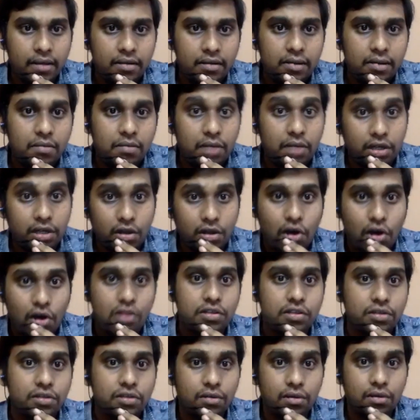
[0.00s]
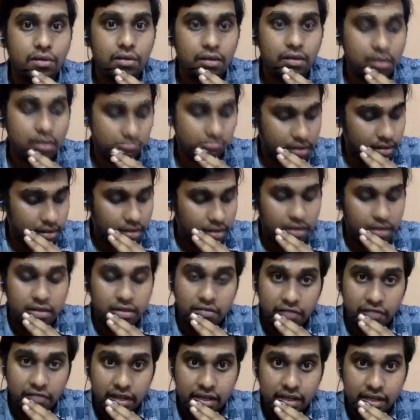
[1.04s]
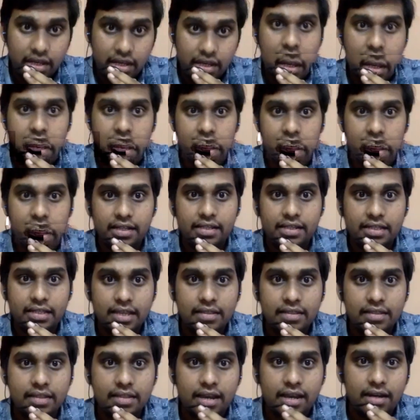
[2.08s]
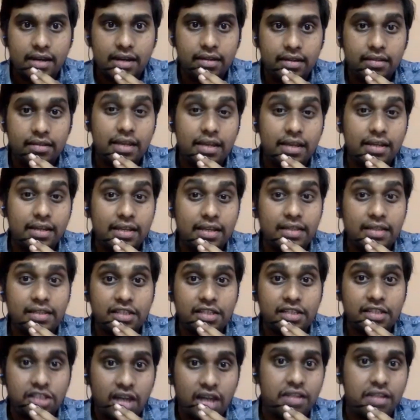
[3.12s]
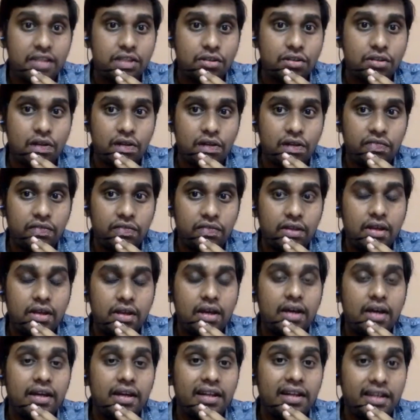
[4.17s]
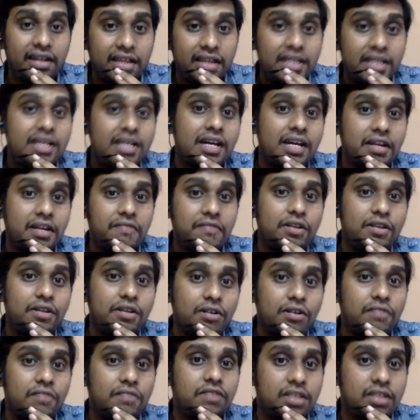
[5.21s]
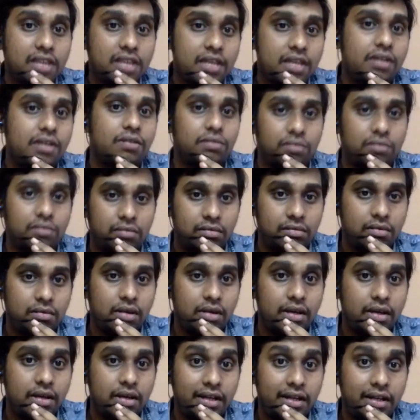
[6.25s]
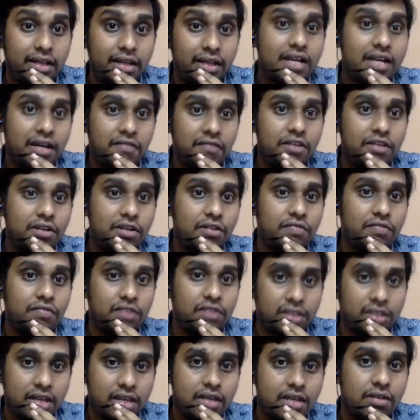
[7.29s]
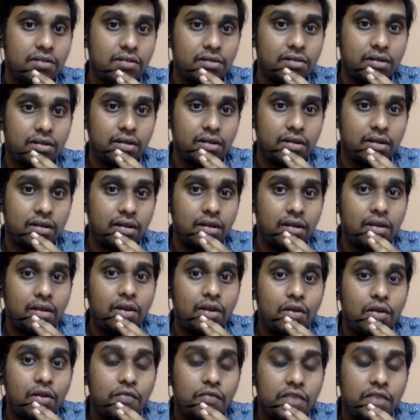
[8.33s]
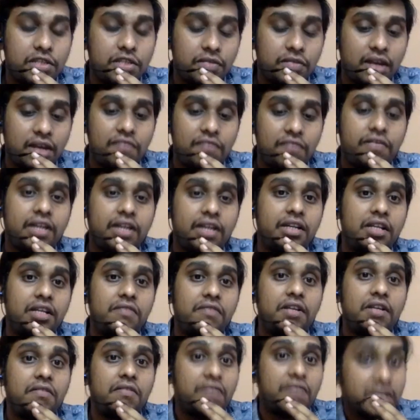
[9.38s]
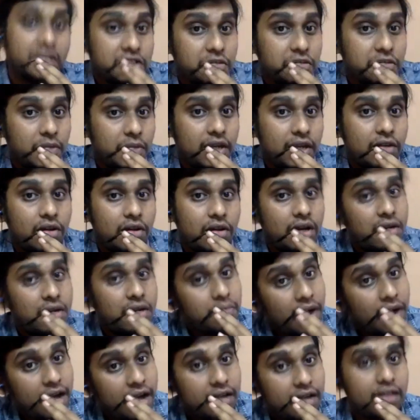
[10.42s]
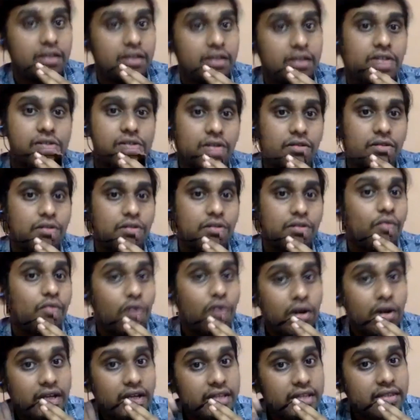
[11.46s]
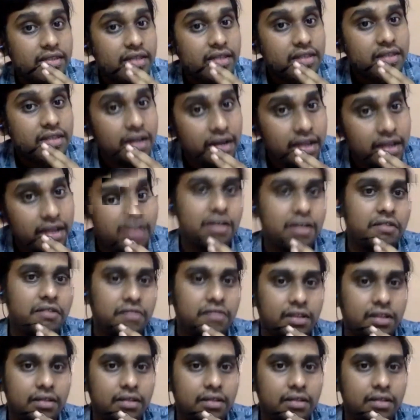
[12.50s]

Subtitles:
But also, the very article says that there is a chance of recurving of the cyclone. Recurving of the cyclone, which will affect even West Bengal and Bangladesh also. Now, what is this recurving?